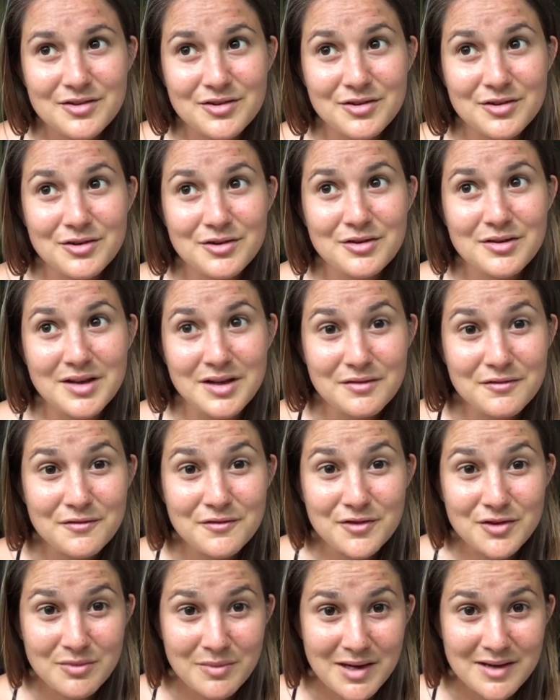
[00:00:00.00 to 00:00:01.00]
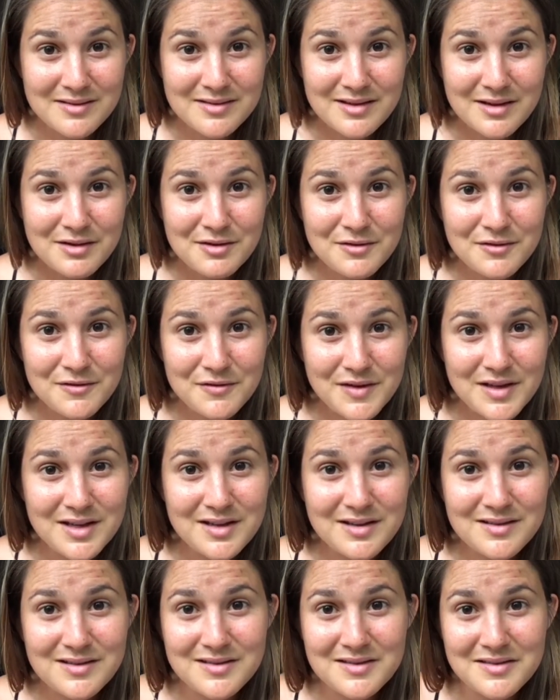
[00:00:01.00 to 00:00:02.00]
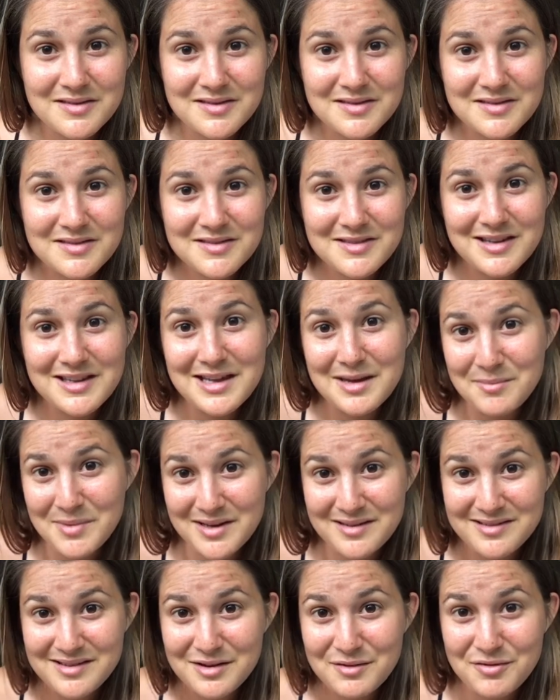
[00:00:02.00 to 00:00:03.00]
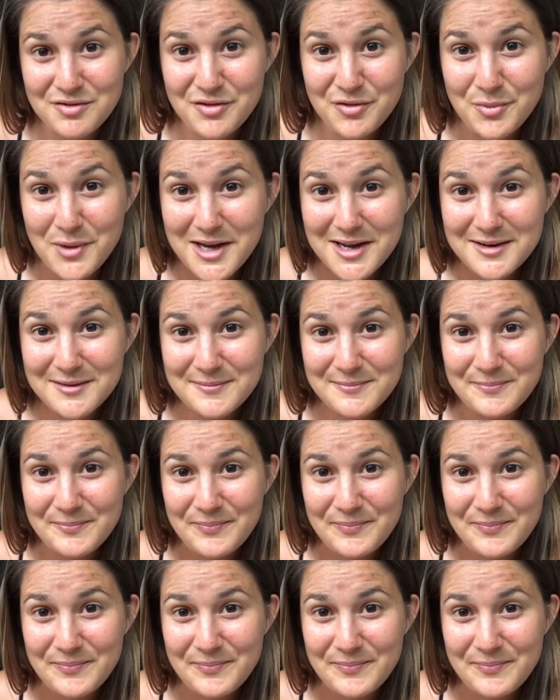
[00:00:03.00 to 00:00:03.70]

to give to myself is to let myself sweat.